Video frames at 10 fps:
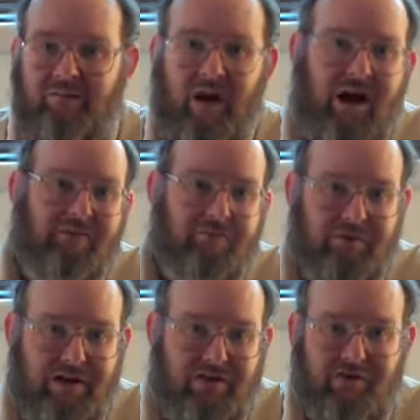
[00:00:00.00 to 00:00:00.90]
times and
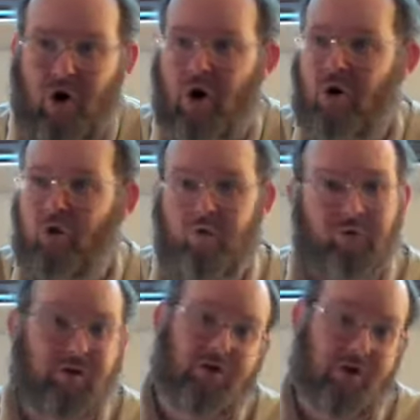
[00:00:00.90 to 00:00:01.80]
places all over
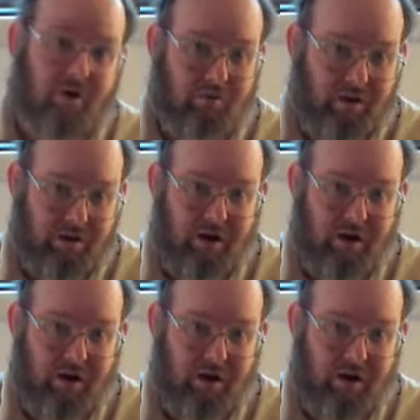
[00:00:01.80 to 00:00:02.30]
the globe.